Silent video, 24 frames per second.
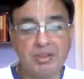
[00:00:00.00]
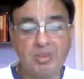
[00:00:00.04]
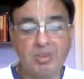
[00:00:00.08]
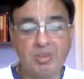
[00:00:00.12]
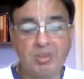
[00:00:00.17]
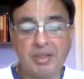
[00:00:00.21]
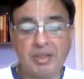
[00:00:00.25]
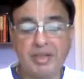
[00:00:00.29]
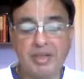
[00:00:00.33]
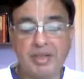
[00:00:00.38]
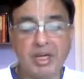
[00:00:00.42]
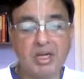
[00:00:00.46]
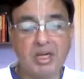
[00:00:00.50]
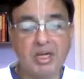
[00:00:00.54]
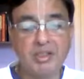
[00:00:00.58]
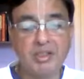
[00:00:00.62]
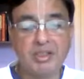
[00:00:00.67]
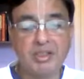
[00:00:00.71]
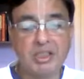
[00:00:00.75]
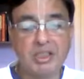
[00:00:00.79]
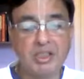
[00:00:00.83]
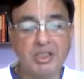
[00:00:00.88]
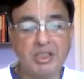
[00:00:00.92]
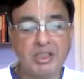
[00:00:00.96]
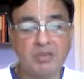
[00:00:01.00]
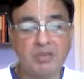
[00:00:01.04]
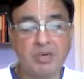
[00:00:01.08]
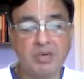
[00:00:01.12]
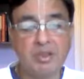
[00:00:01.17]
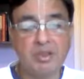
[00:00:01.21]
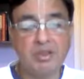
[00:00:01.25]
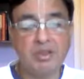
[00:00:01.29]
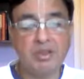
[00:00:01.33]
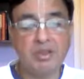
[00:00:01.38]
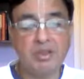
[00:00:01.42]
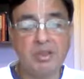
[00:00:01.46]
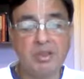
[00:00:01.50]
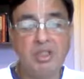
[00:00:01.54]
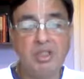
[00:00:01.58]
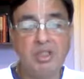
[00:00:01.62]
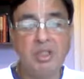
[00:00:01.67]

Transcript: one cannot satisfy the